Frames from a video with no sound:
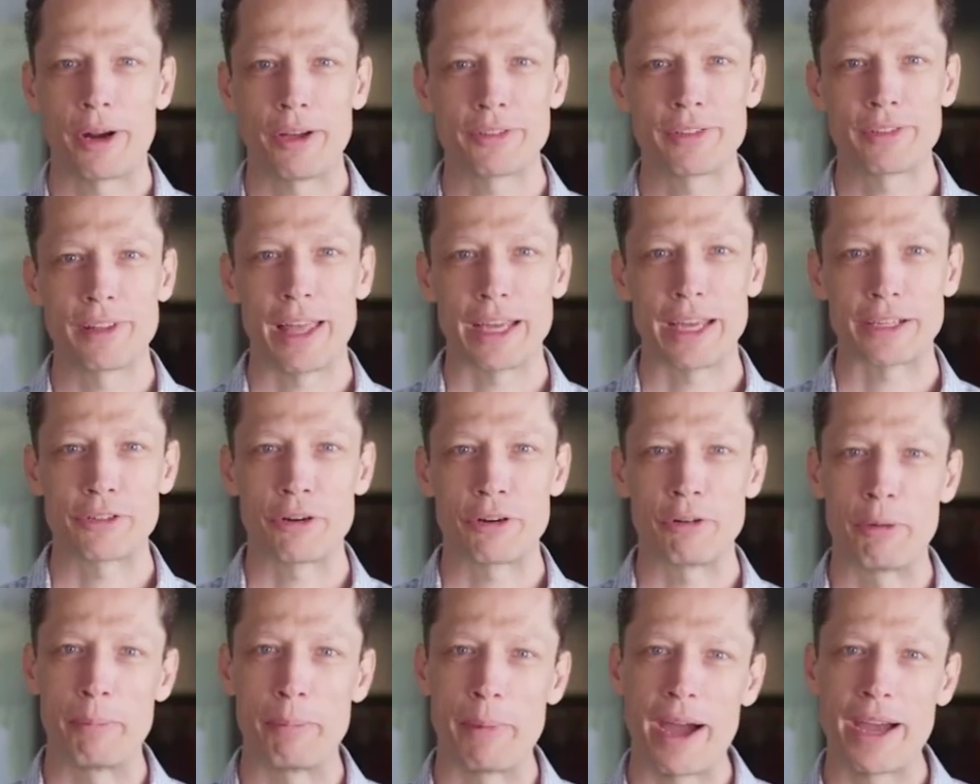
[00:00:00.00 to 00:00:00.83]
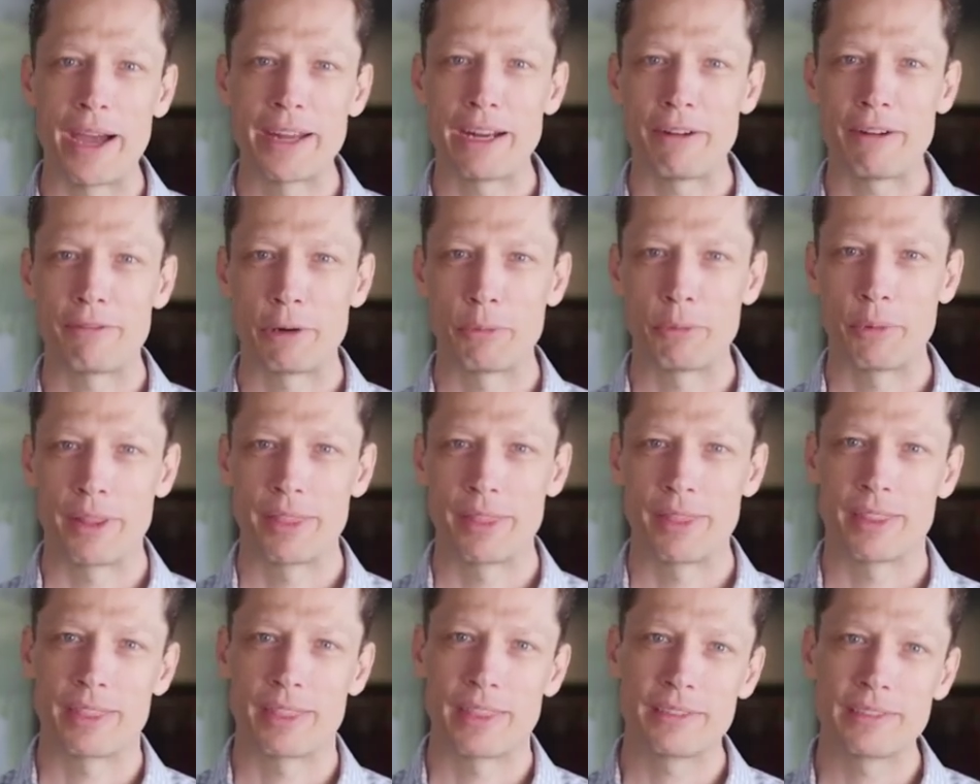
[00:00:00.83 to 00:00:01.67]
I would also like to remind
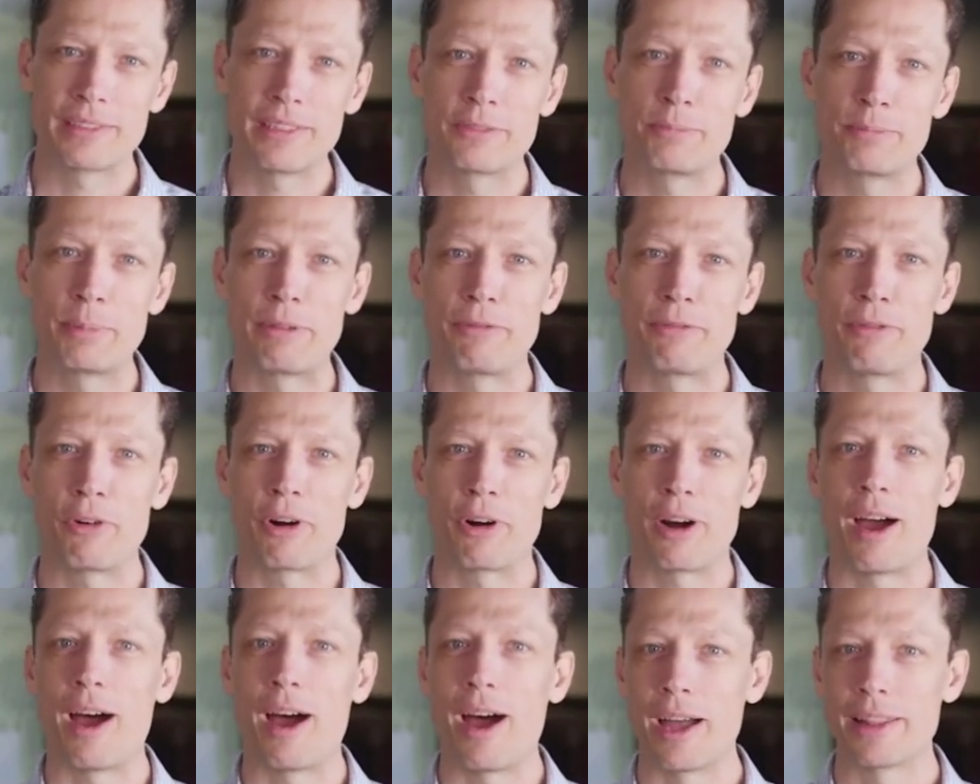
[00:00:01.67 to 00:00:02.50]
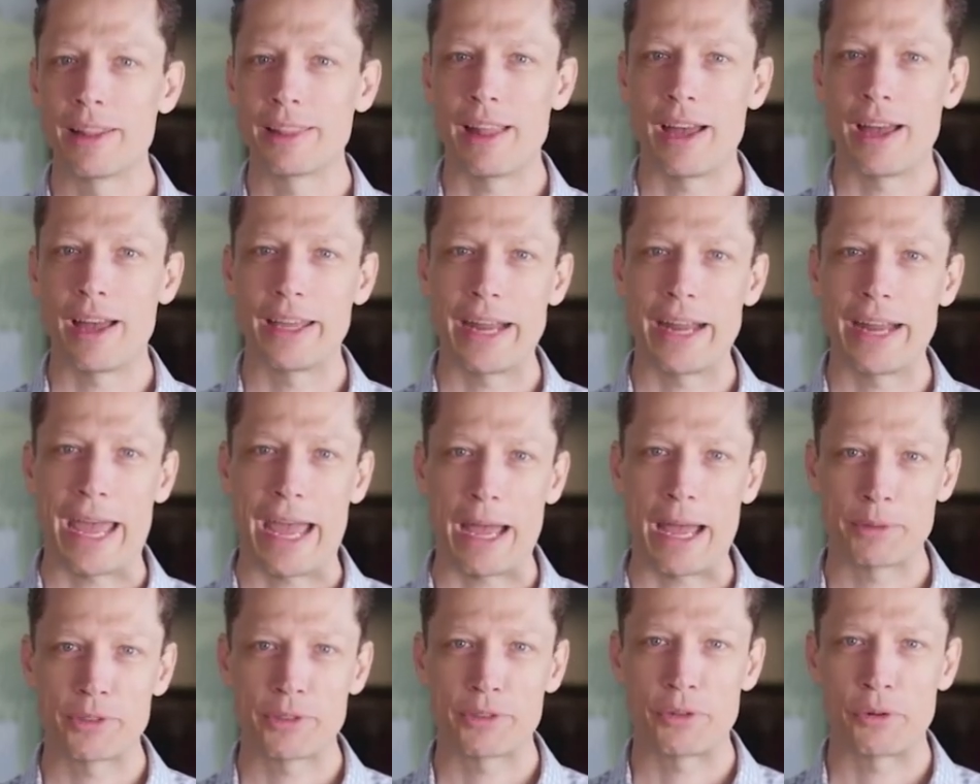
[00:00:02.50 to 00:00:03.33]
everyone that this is before online
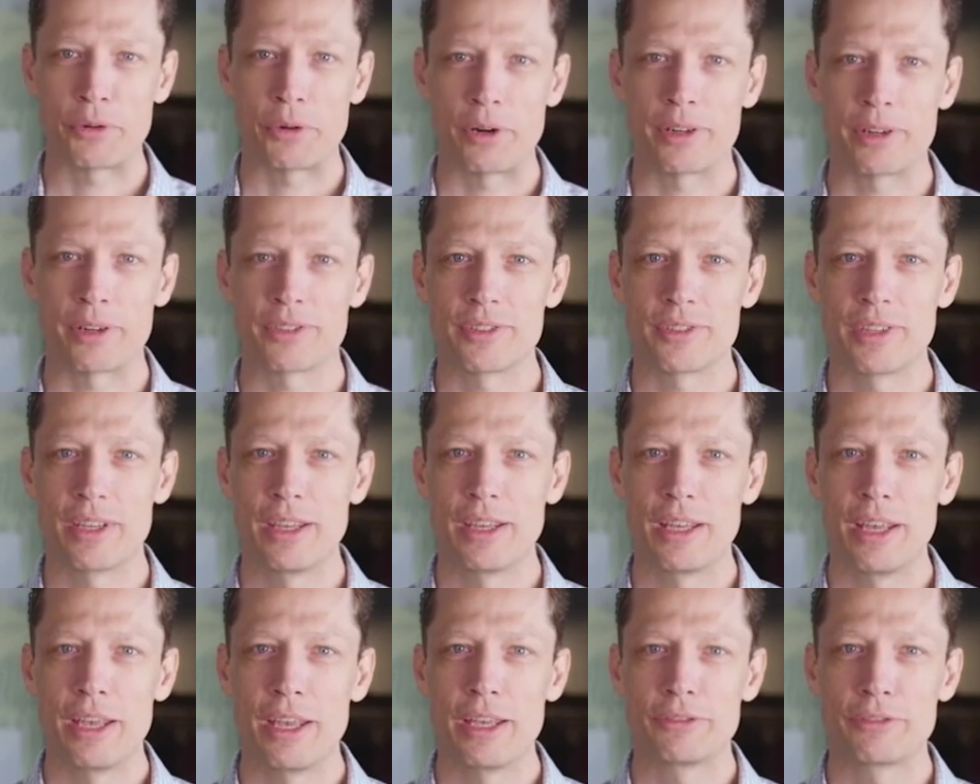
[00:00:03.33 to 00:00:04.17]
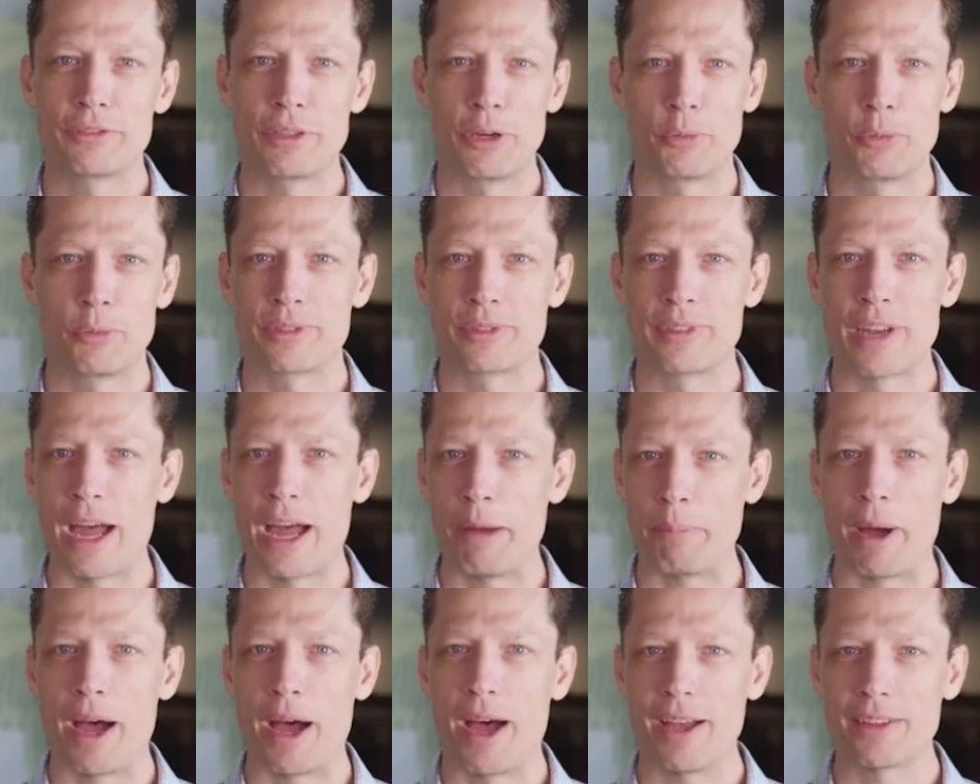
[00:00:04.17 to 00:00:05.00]
app stores, so it was
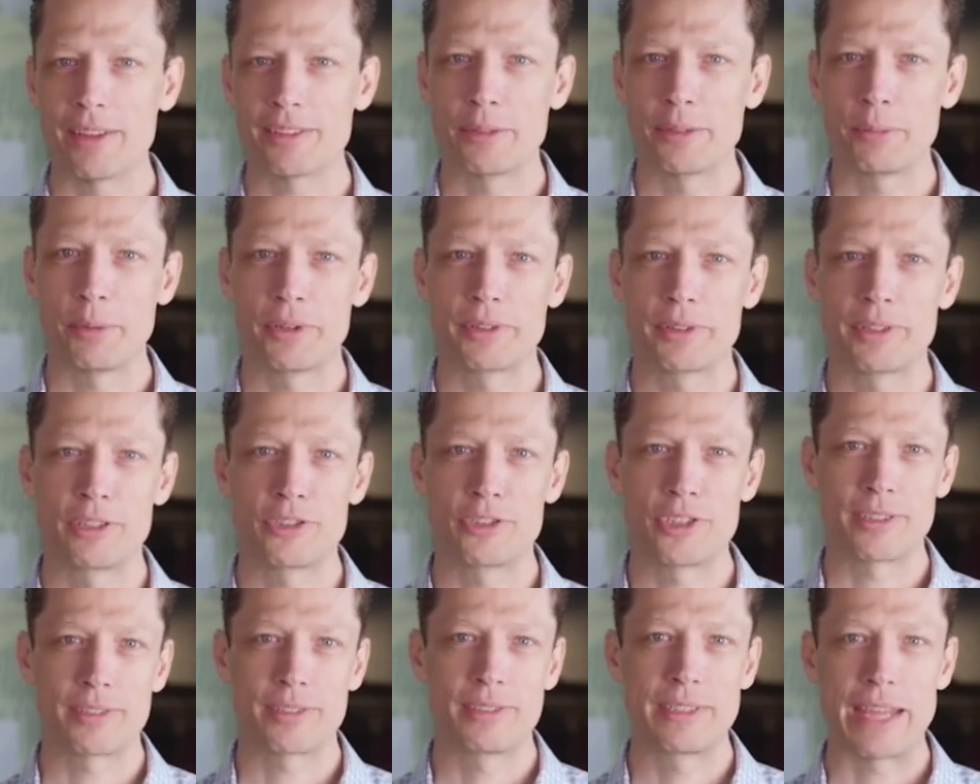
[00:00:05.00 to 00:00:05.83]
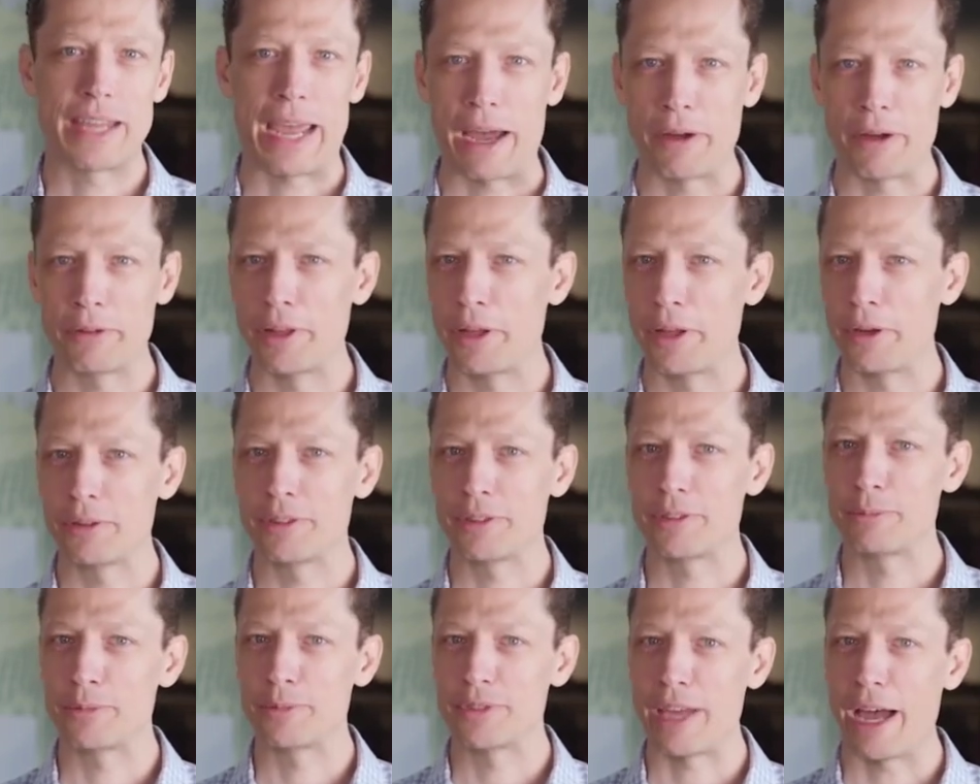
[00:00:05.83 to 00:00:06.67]
not possible to just
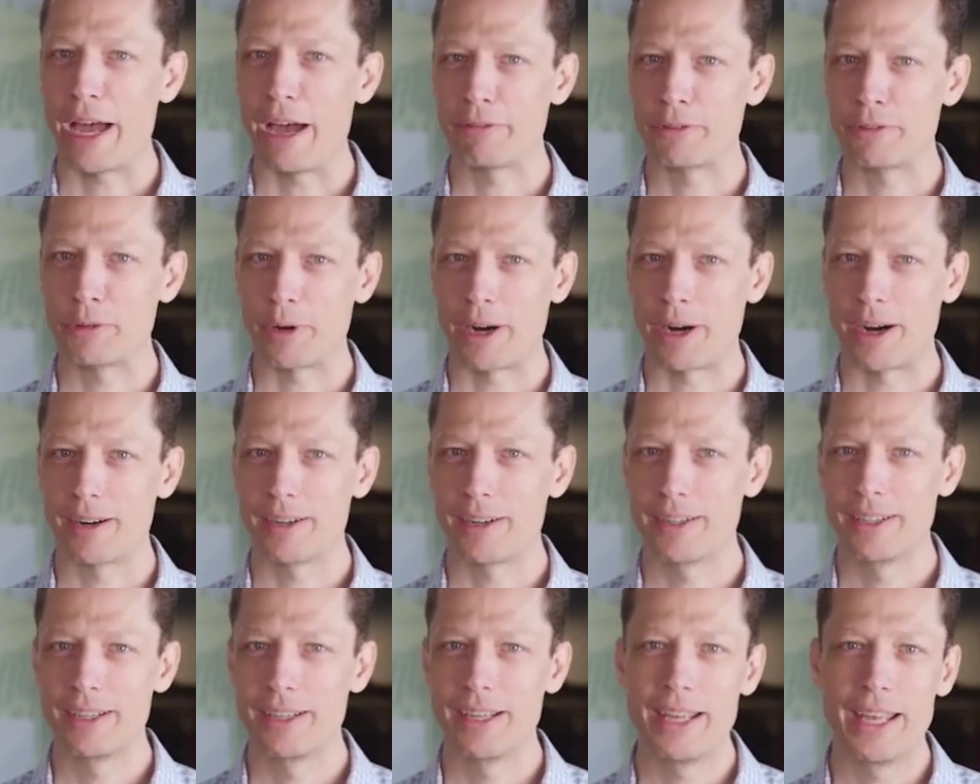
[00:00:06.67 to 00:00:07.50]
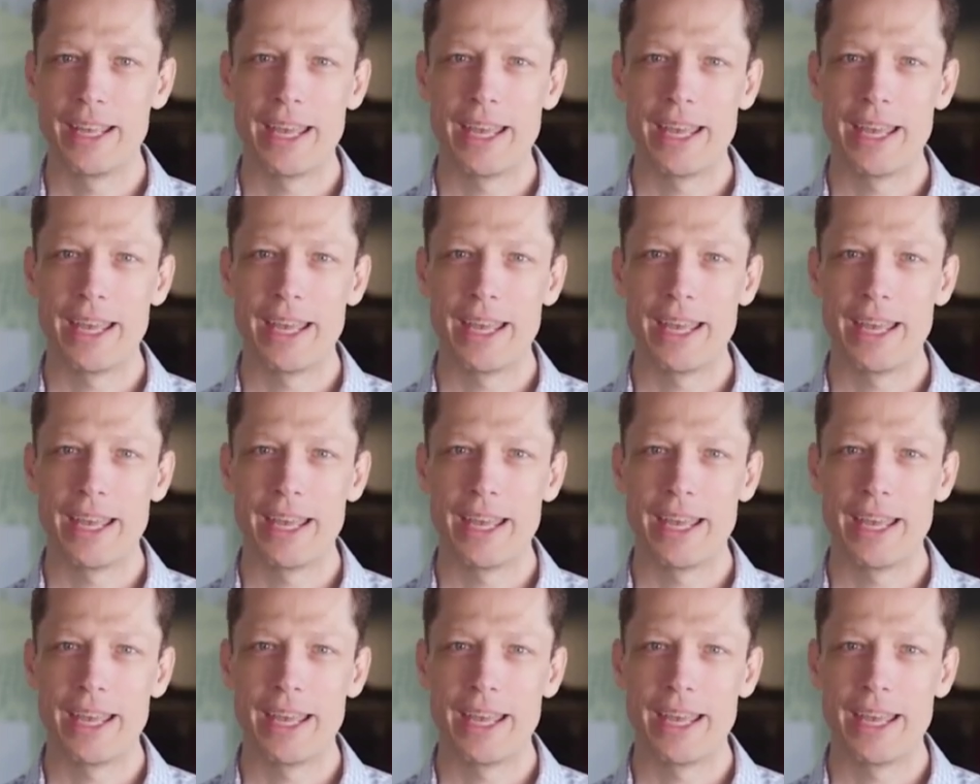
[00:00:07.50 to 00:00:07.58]
download some software.